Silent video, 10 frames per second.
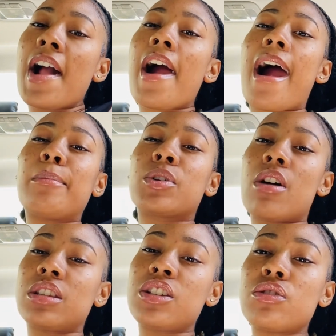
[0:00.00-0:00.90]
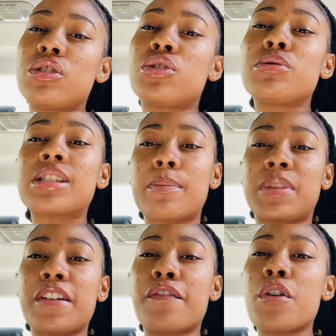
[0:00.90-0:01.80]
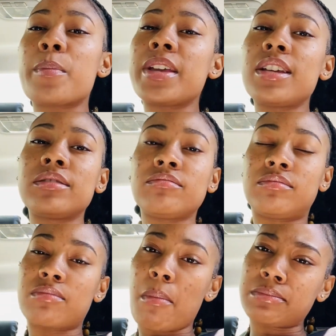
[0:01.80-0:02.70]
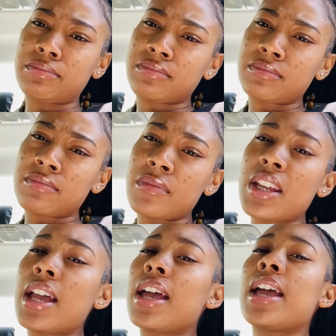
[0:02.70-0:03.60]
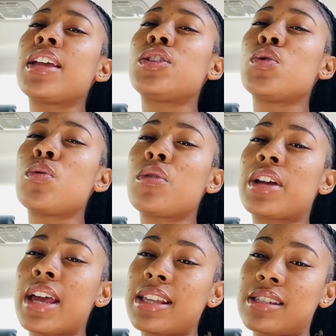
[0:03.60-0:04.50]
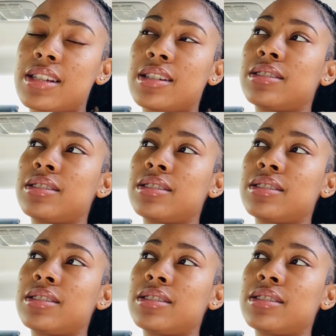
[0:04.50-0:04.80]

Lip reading: I'm calling you to do something for me. And you will get